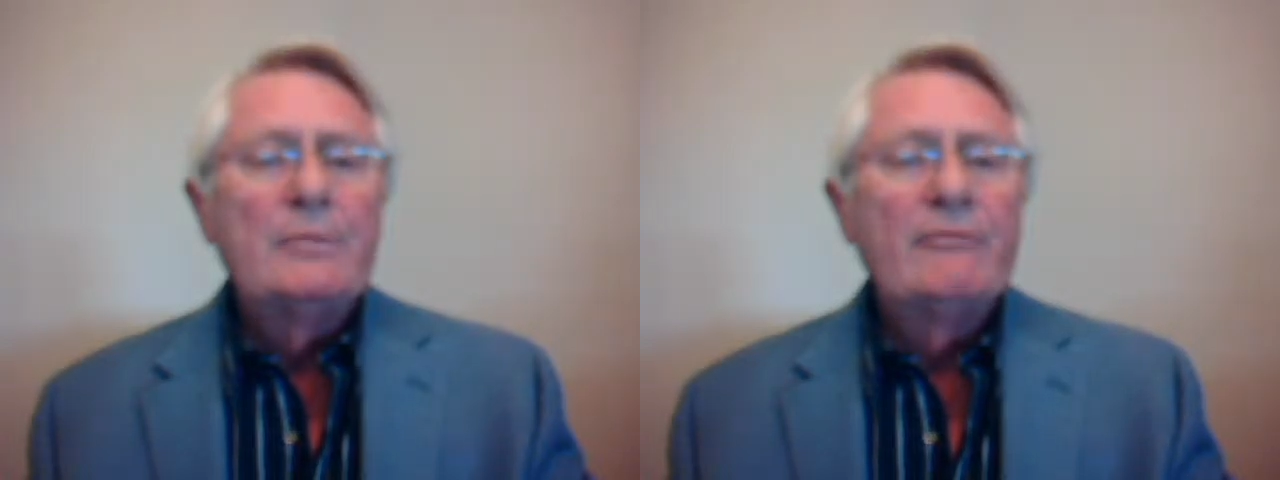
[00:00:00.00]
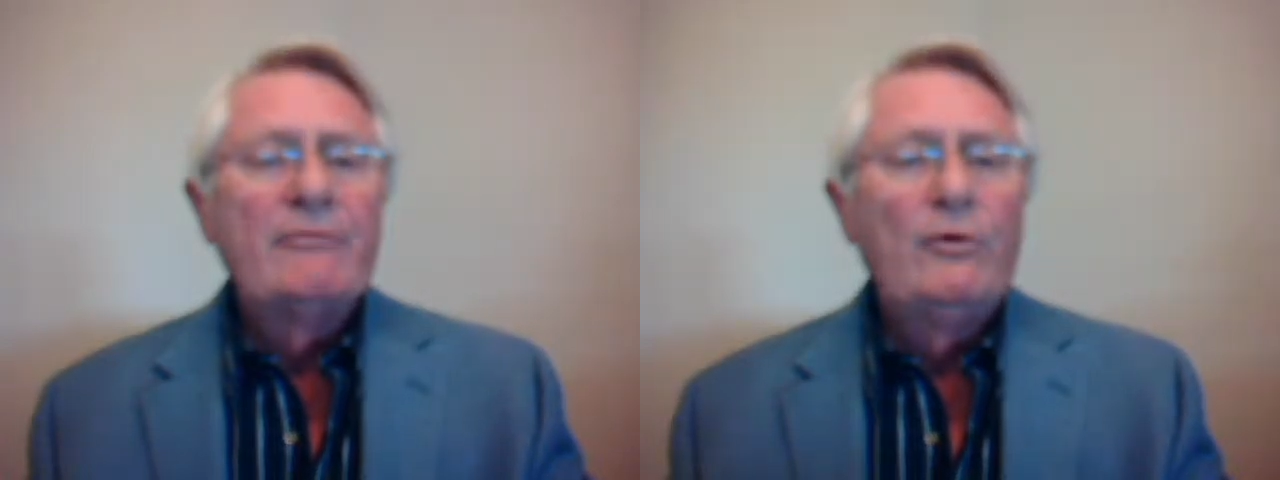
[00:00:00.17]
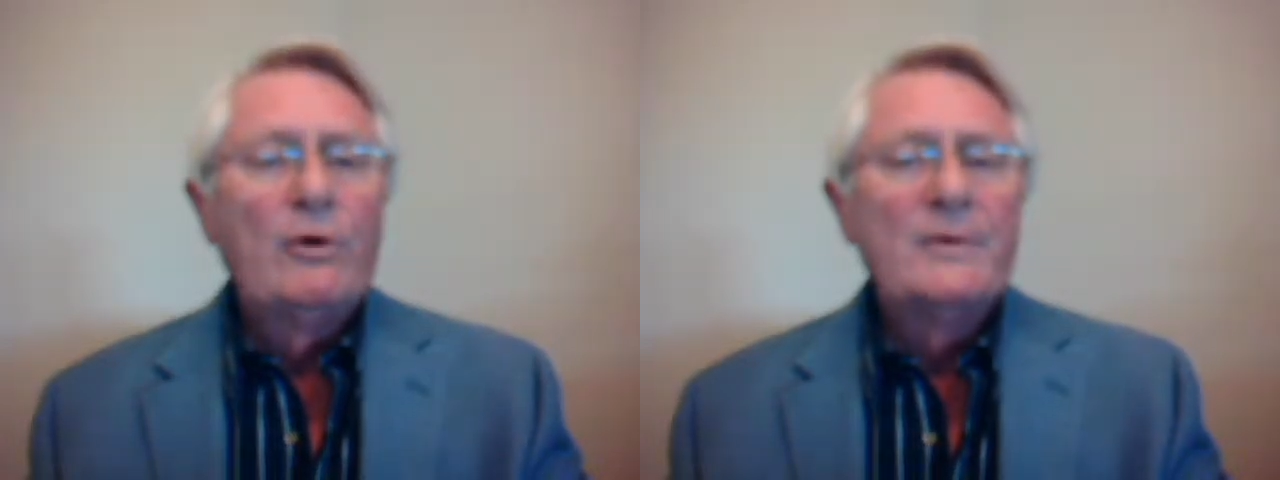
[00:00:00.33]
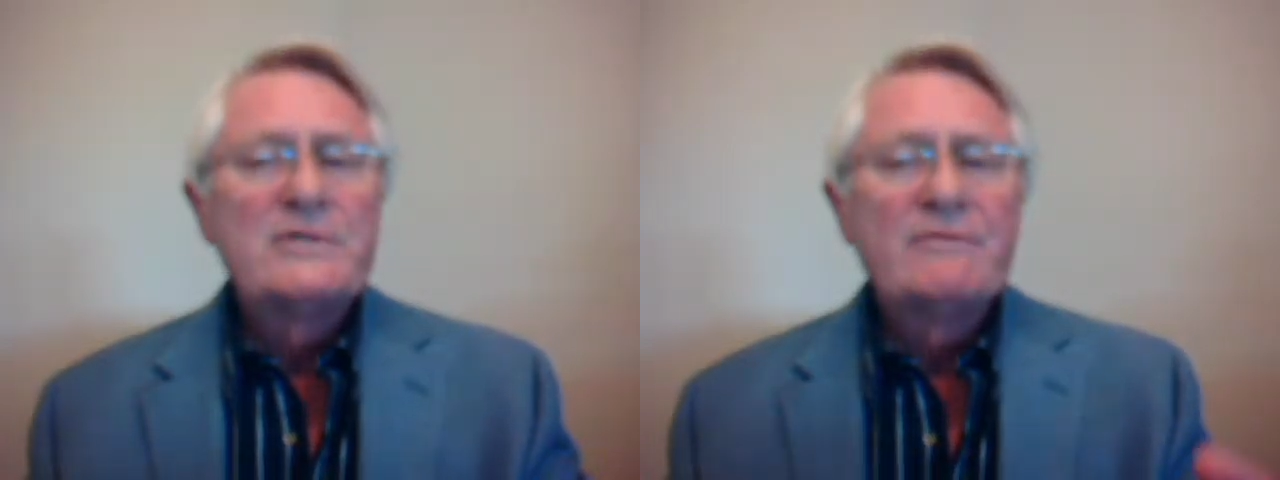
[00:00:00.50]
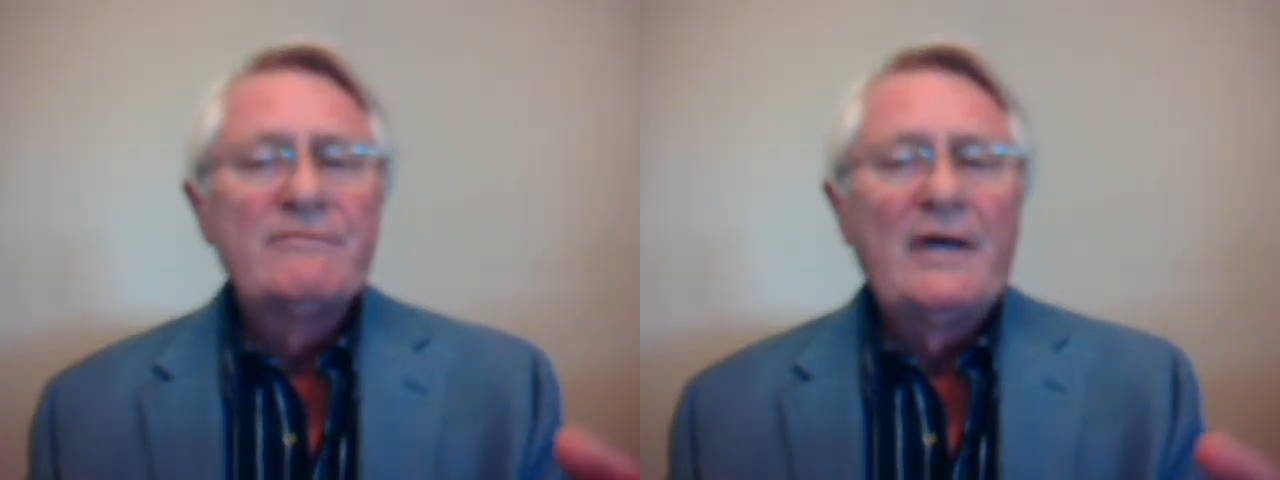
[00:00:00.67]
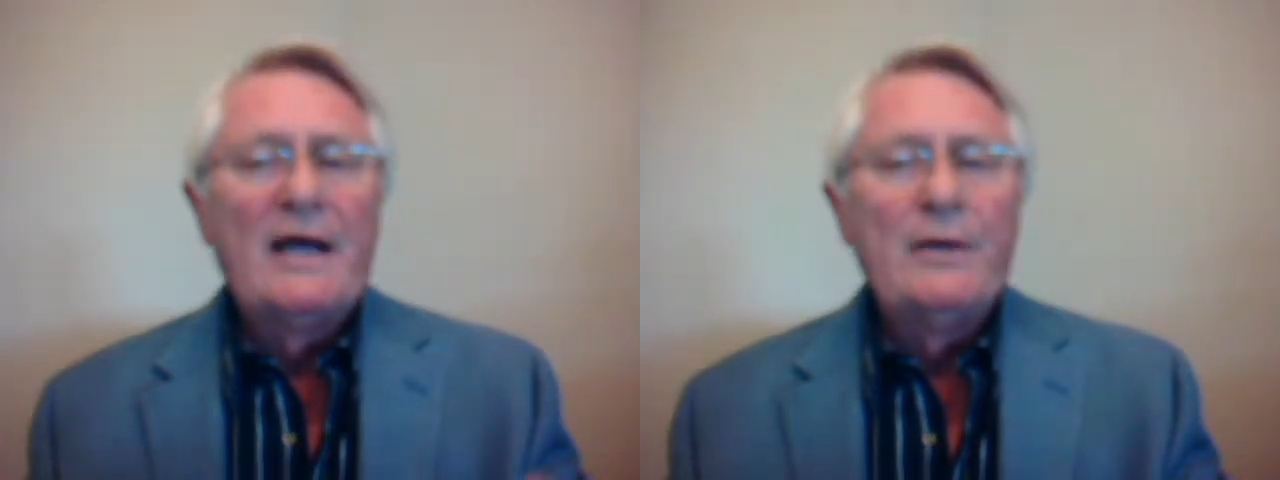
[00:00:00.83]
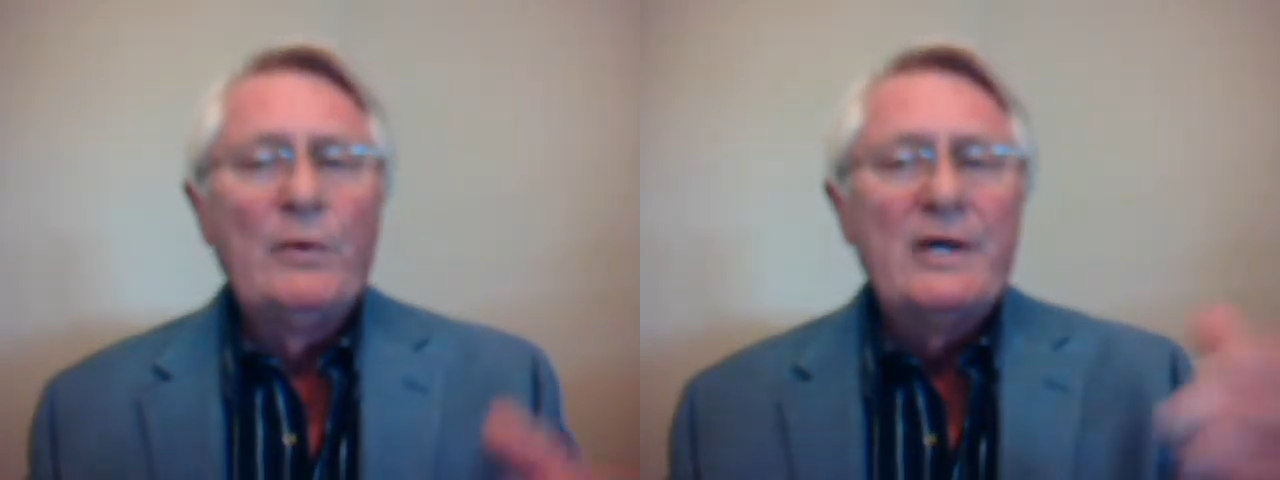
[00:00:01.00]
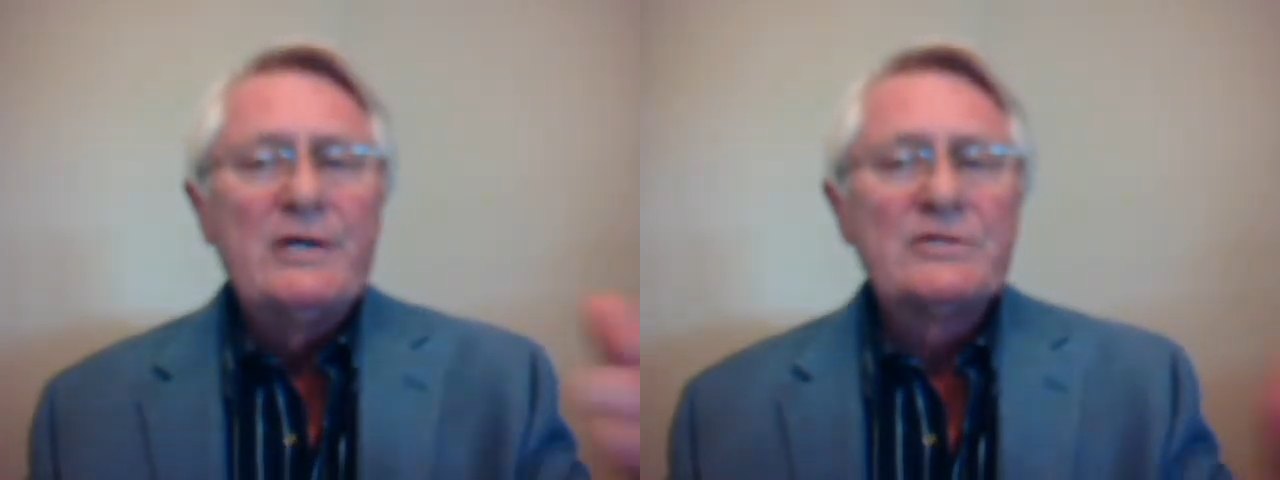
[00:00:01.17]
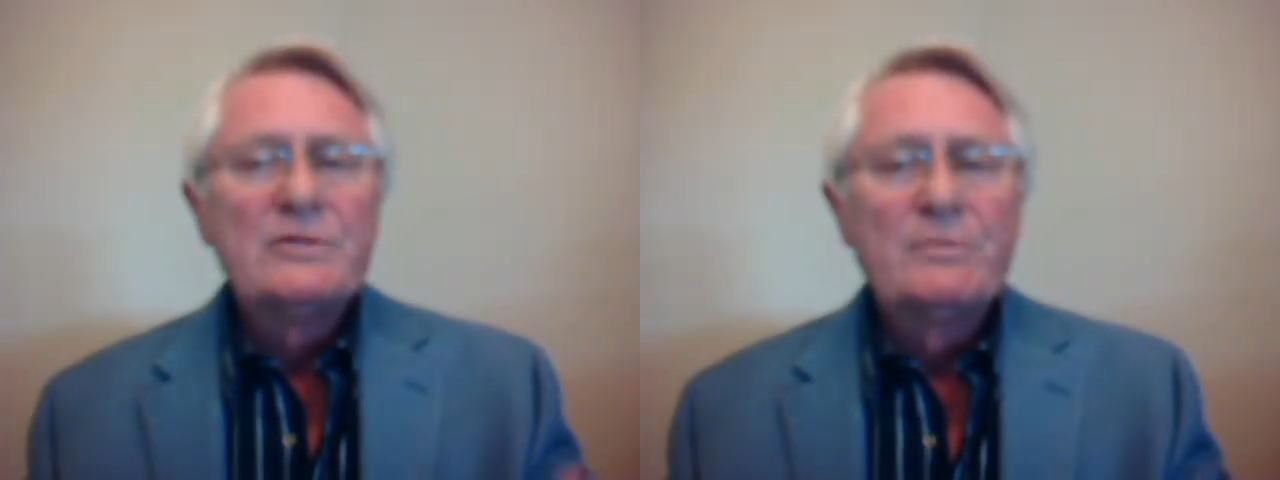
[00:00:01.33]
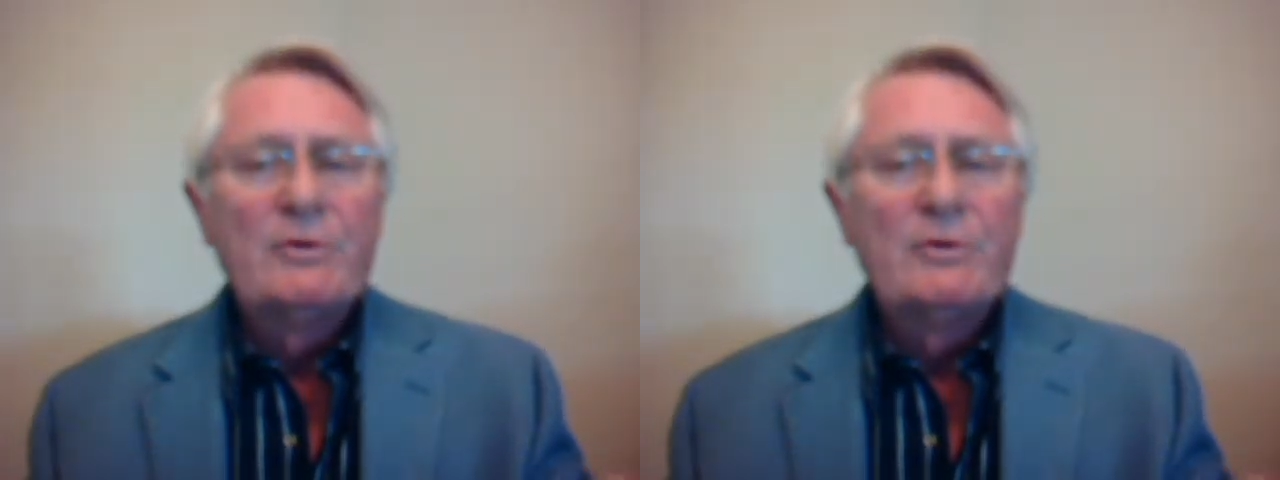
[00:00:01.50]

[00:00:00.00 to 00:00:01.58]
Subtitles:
Performance evaluation,